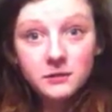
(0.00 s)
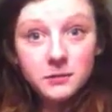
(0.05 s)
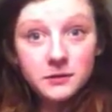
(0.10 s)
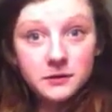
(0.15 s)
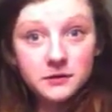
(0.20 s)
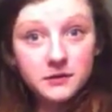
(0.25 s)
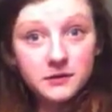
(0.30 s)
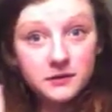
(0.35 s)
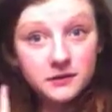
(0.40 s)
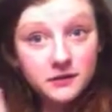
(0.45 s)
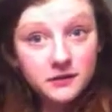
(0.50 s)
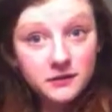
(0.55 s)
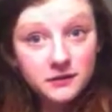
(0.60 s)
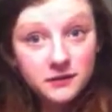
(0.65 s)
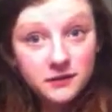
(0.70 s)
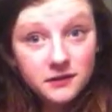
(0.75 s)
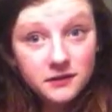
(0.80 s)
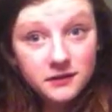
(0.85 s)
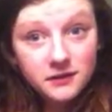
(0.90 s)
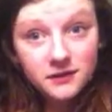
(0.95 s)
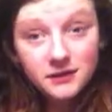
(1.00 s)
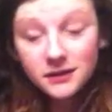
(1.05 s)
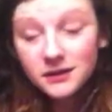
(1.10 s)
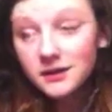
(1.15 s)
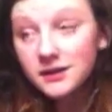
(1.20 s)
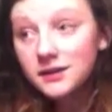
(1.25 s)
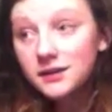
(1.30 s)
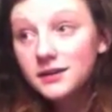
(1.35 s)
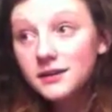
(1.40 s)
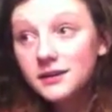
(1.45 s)
Tobuscus
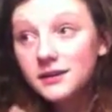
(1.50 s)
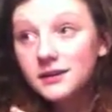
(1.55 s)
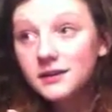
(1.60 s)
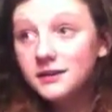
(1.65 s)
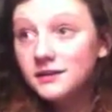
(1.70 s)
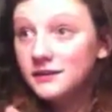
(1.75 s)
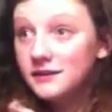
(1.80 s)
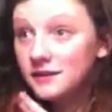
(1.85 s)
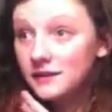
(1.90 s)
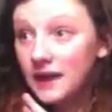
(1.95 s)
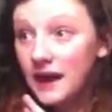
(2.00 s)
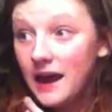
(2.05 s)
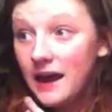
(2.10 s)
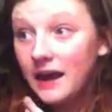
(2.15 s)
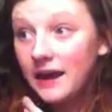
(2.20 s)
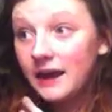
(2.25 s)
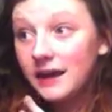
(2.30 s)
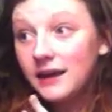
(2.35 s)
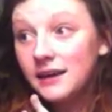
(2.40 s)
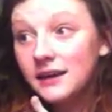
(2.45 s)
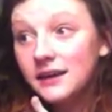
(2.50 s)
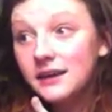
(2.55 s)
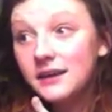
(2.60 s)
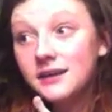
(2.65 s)
today,